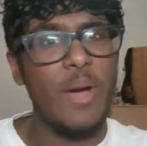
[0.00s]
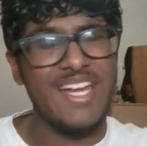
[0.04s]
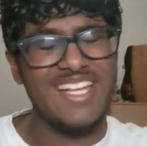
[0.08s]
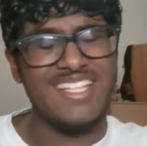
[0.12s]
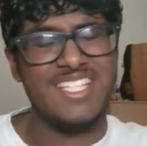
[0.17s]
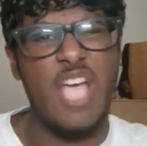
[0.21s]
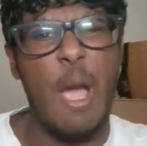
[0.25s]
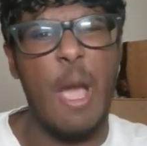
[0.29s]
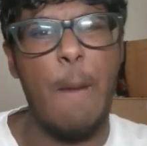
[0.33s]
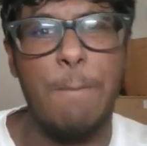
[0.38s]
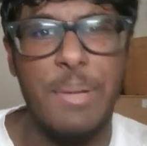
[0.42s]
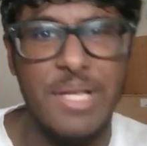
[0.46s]
and it's
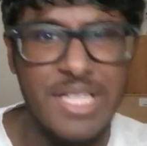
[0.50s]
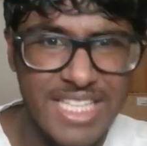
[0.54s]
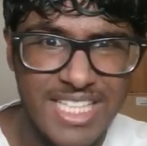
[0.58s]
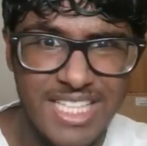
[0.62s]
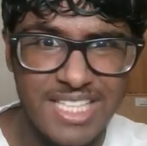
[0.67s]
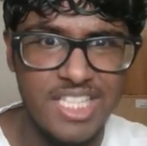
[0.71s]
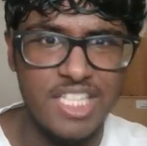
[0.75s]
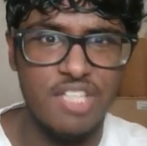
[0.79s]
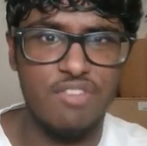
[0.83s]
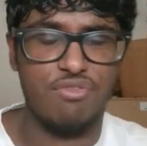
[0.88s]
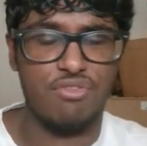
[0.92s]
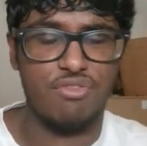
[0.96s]

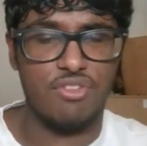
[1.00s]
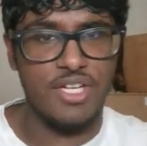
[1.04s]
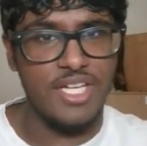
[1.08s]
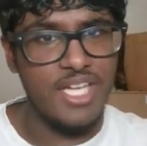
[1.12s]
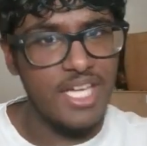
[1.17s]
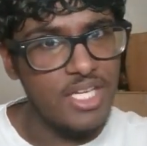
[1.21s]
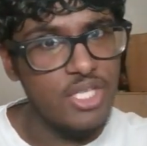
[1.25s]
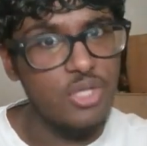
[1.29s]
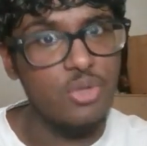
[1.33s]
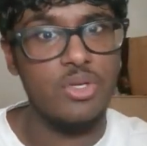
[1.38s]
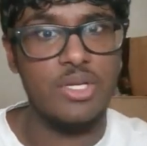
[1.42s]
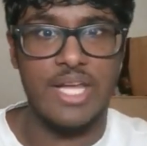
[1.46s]
completely free
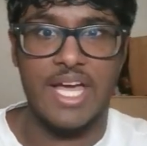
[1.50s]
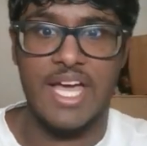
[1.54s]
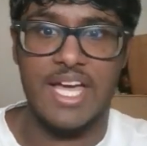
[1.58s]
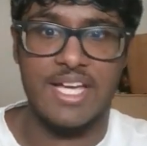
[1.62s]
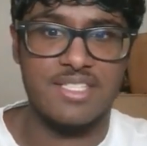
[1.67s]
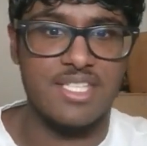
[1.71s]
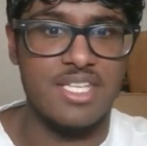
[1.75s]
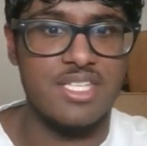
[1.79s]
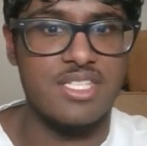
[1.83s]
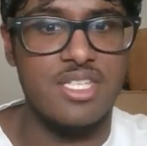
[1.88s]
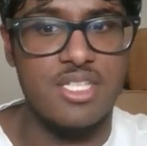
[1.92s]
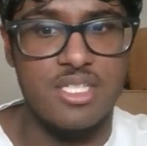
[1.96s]
and you can
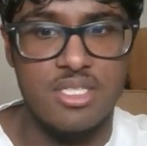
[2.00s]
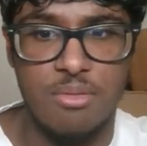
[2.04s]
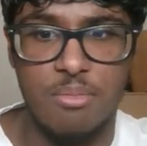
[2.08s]
access it